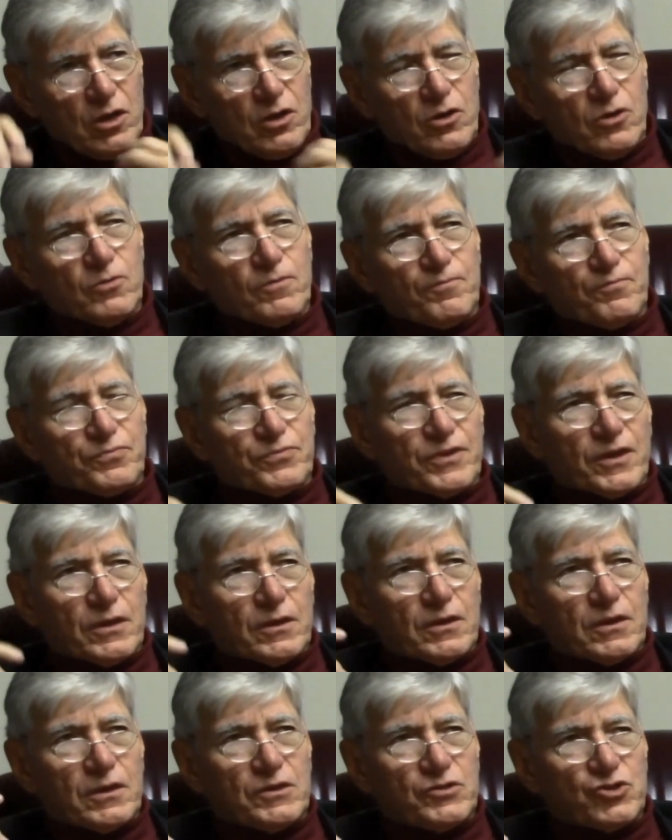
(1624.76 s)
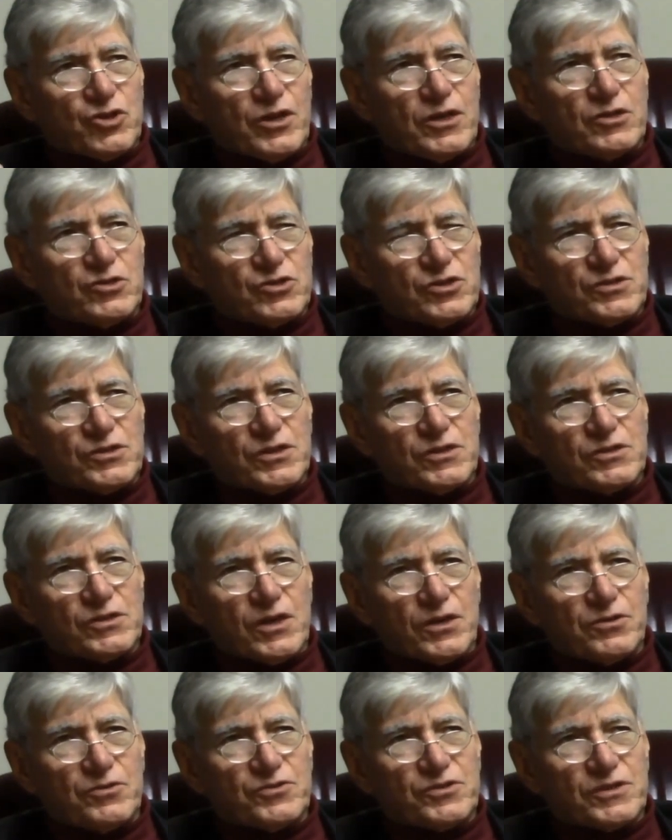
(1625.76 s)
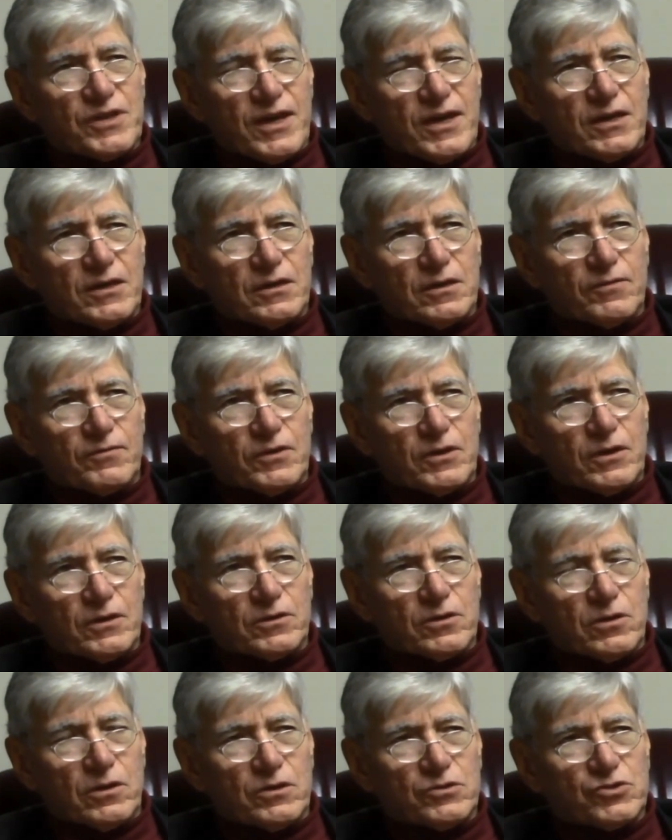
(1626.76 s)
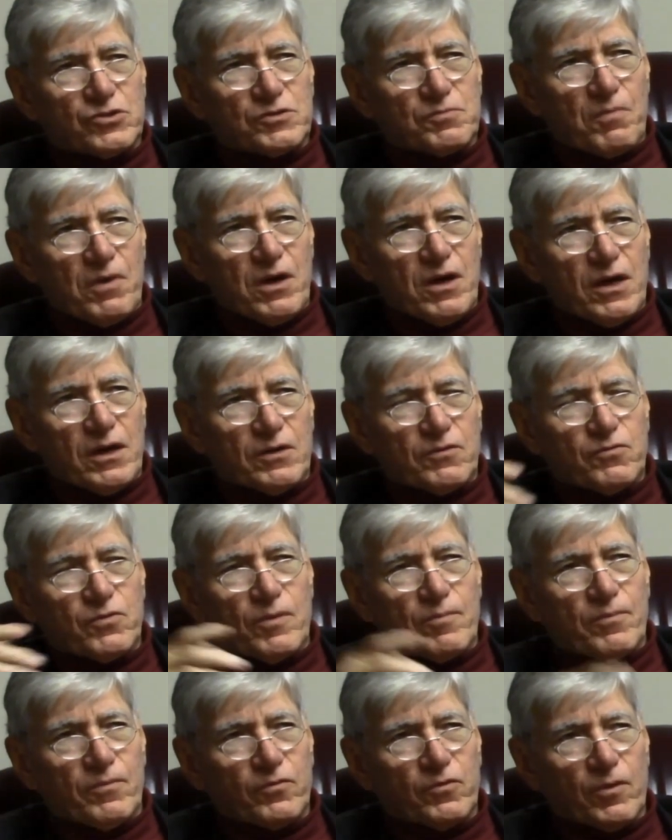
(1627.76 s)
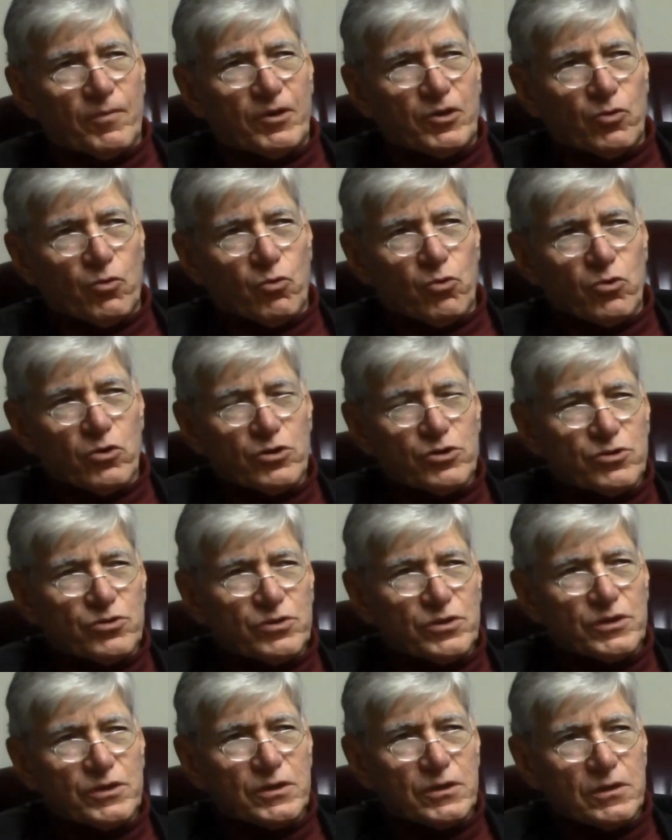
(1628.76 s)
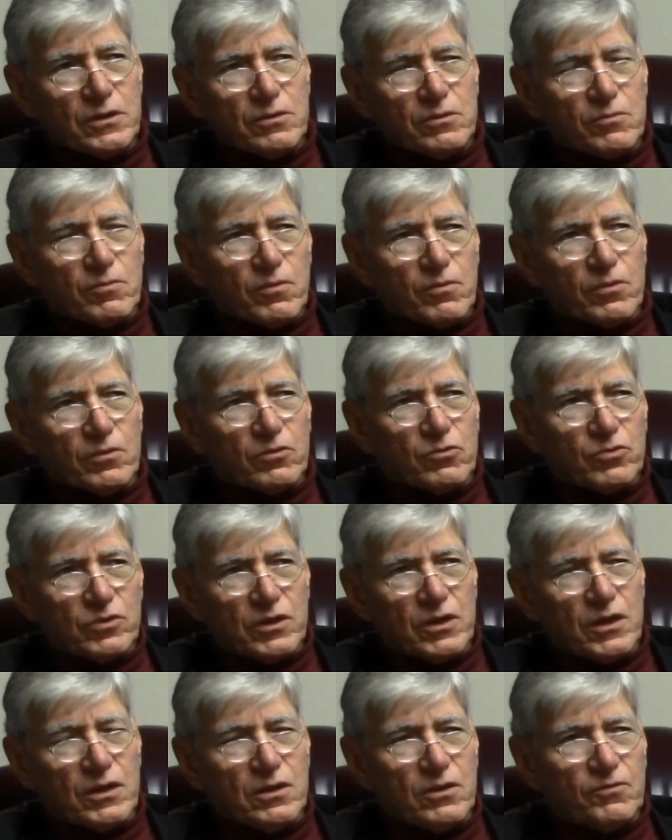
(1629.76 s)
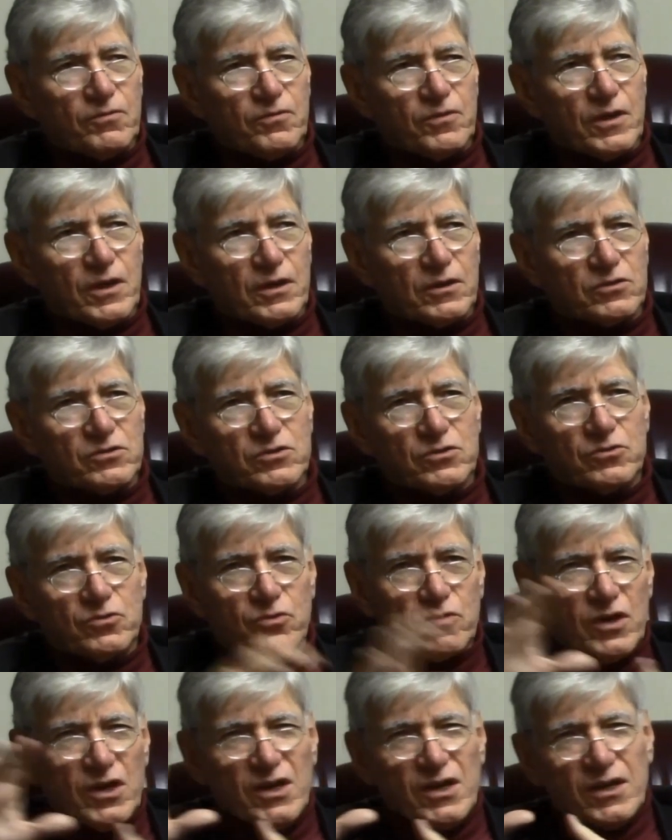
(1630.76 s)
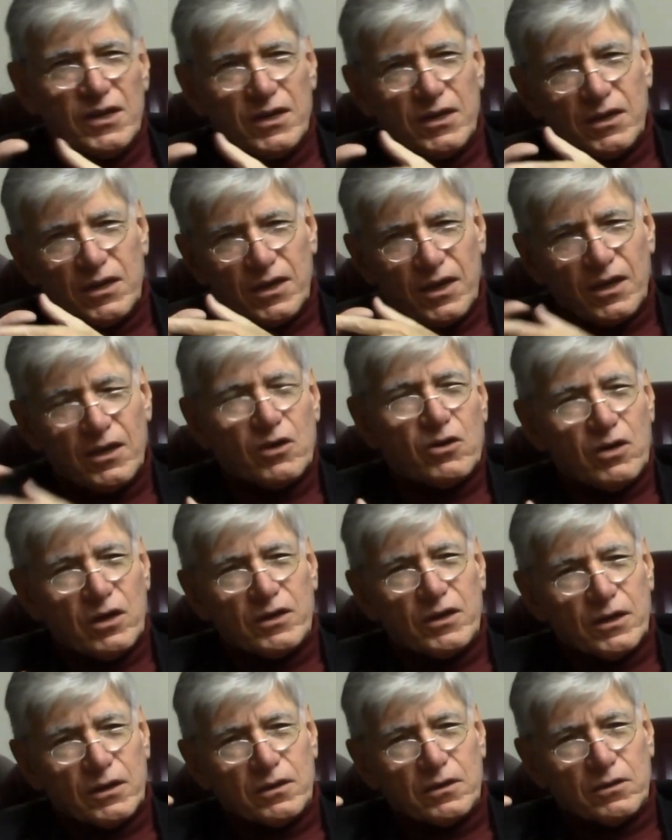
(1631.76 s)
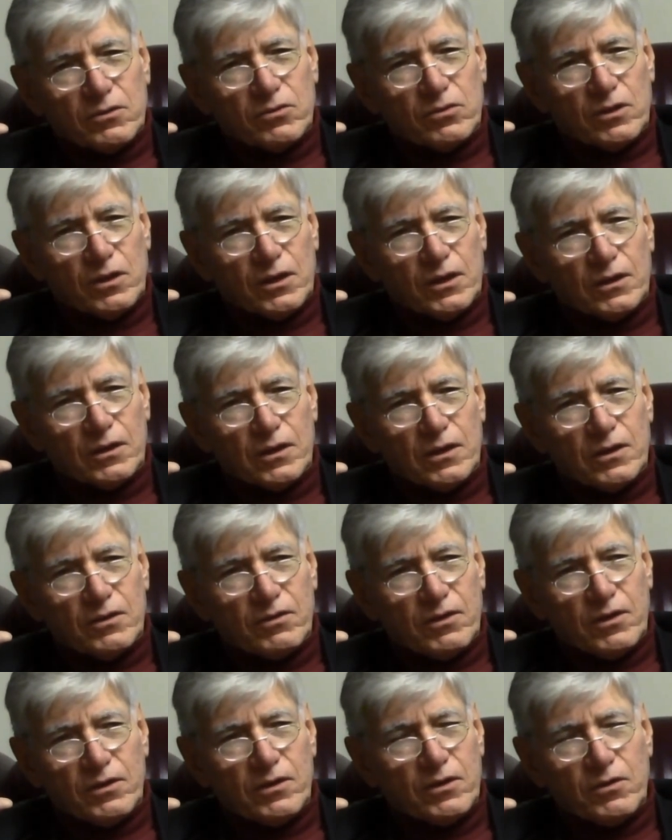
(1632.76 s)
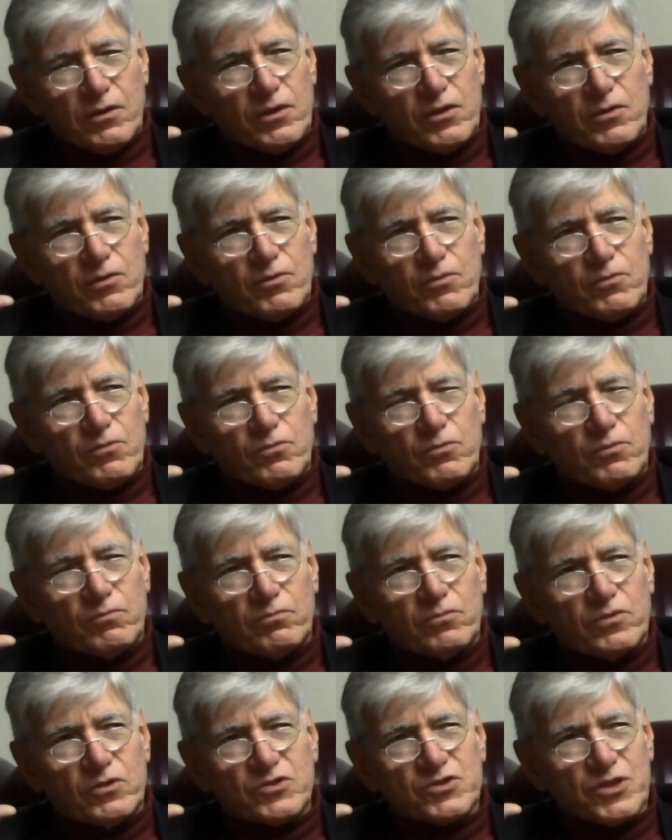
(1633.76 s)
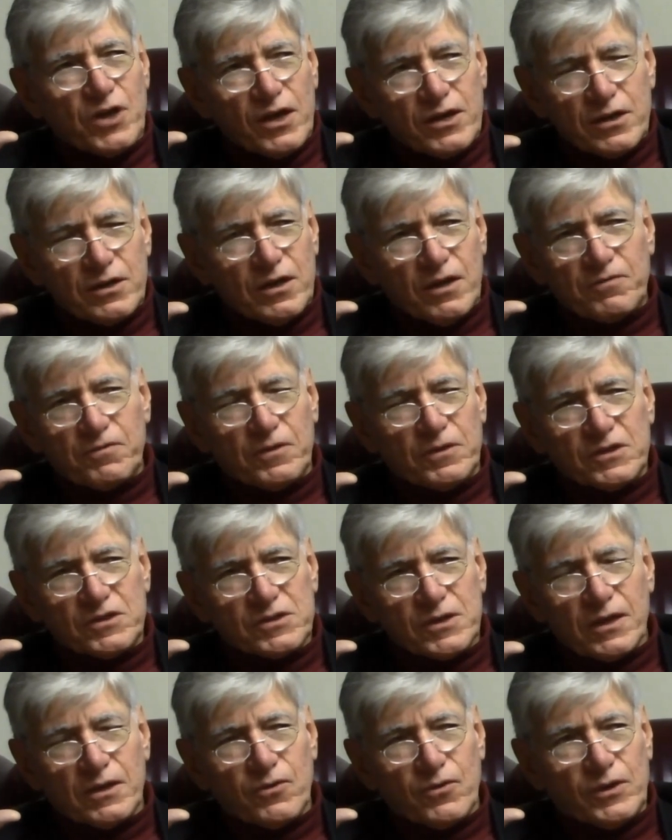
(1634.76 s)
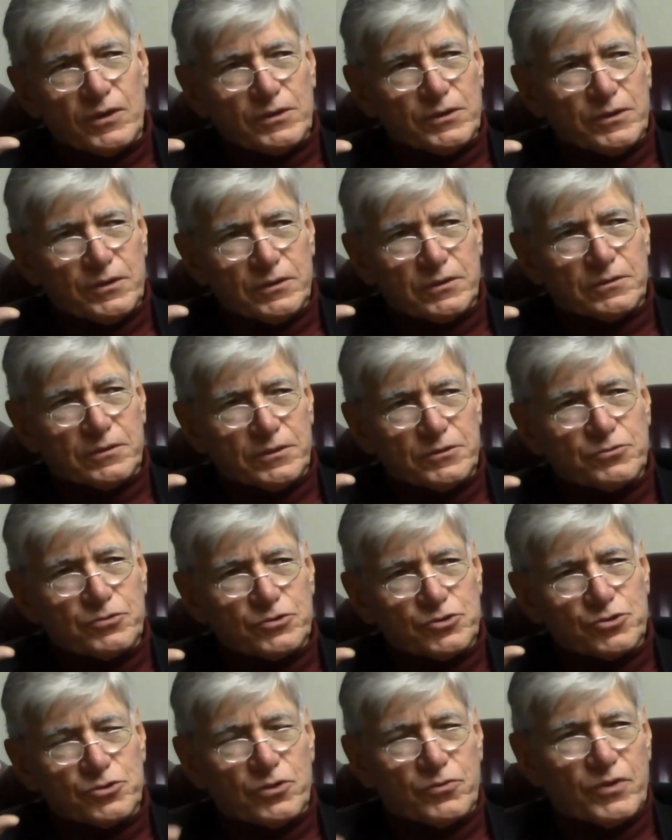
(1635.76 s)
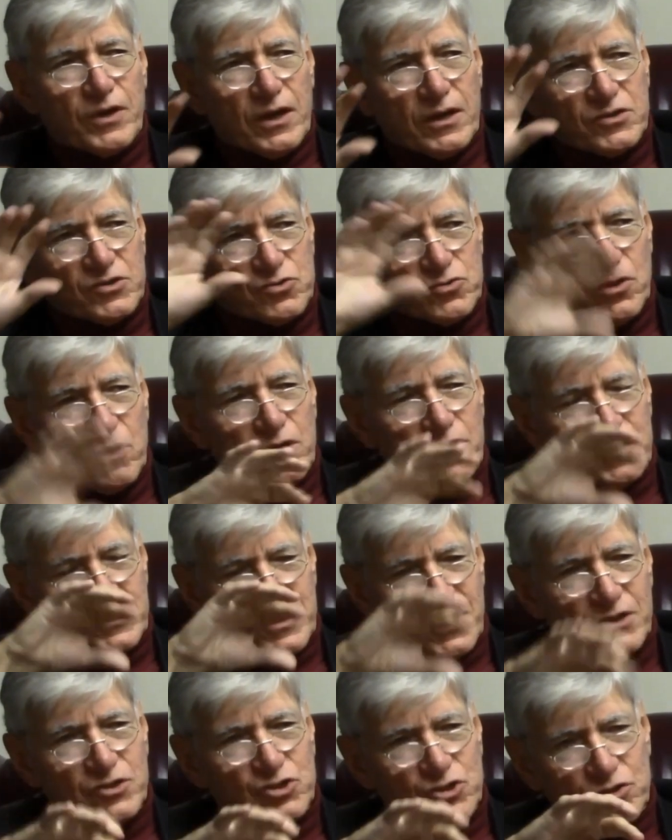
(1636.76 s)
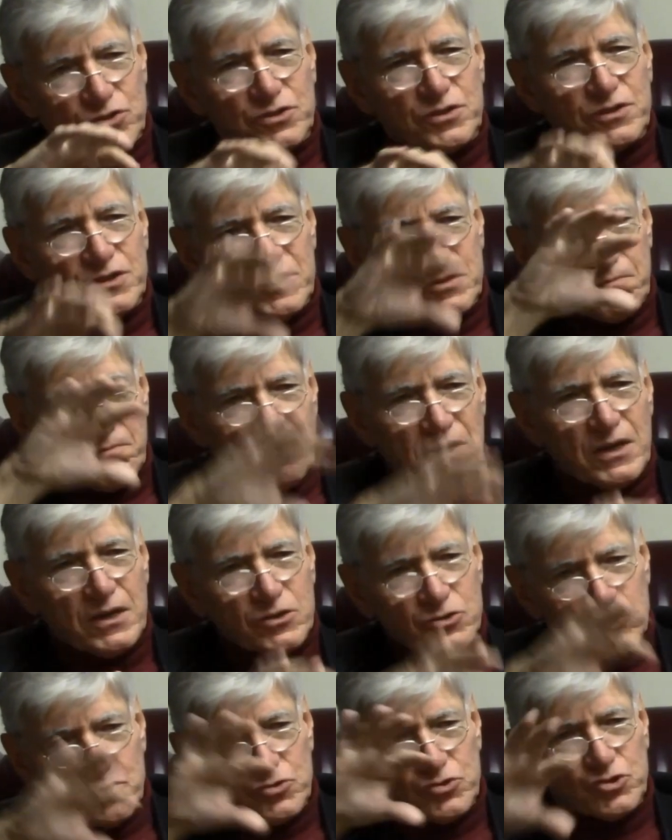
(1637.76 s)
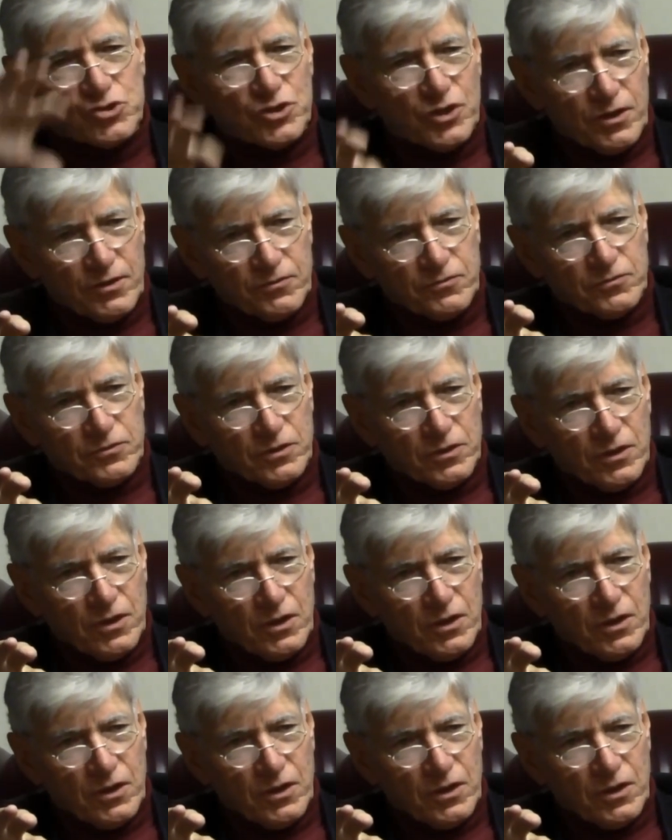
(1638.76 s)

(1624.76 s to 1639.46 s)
know, he changes his understanding of the unconscious mind from, from an orderly, creative thing to a chaotic thing. Uh, there's not enough in the psychoanalytic literature that has drawn attention to this major shift